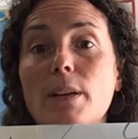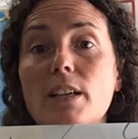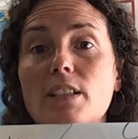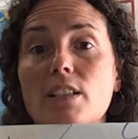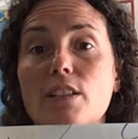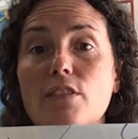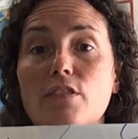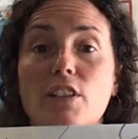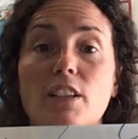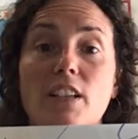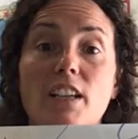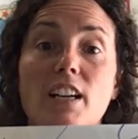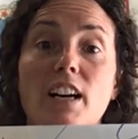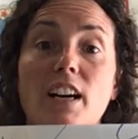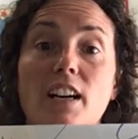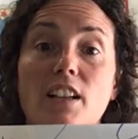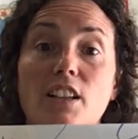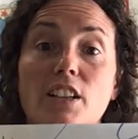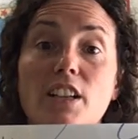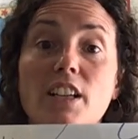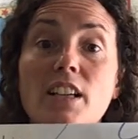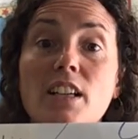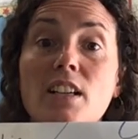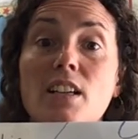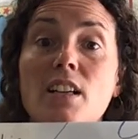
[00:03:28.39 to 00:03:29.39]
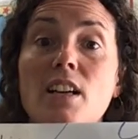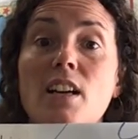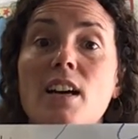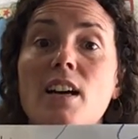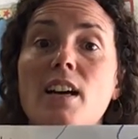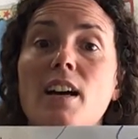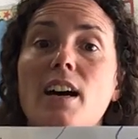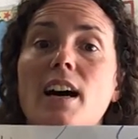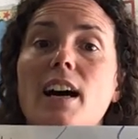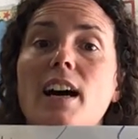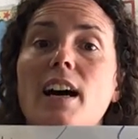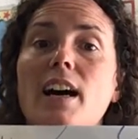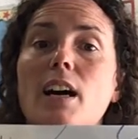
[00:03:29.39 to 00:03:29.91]
a different color
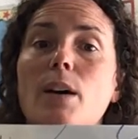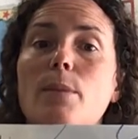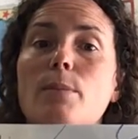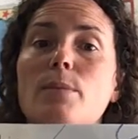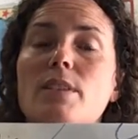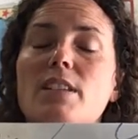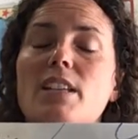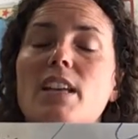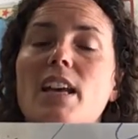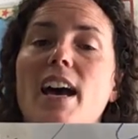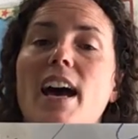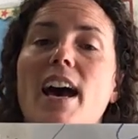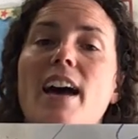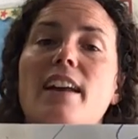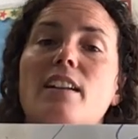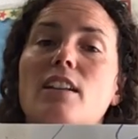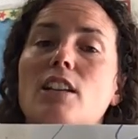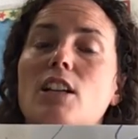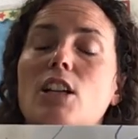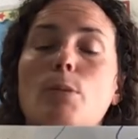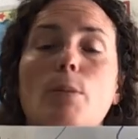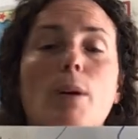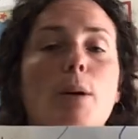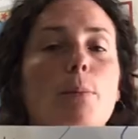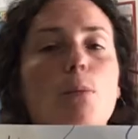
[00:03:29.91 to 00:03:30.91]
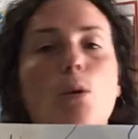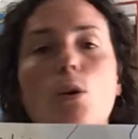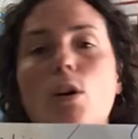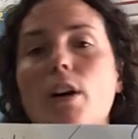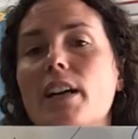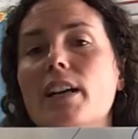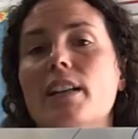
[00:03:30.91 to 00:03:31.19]
to add a little bit more.